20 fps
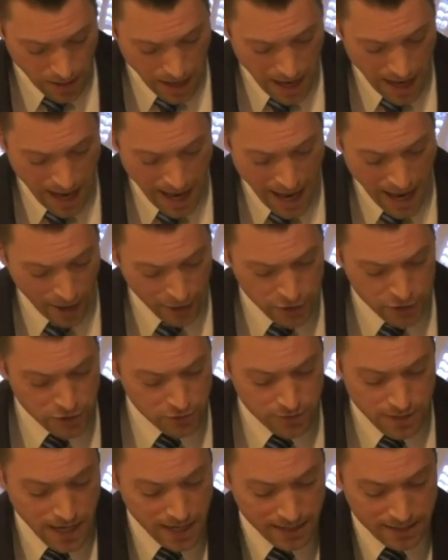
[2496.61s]
how do
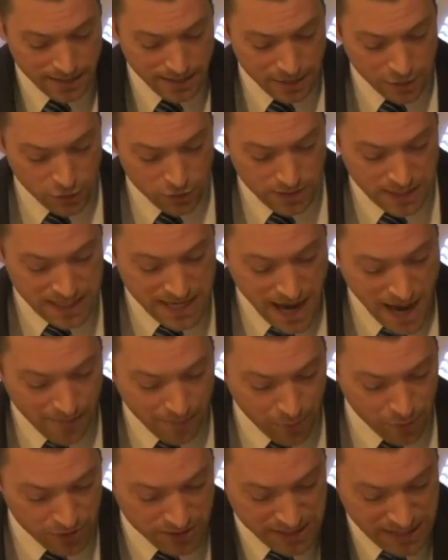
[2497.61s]
you not, you did not
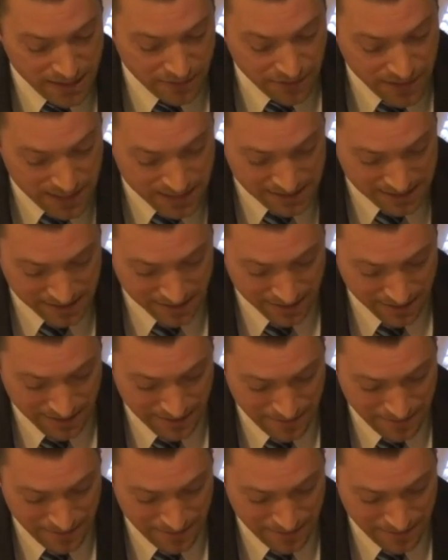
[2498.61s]
perceive this?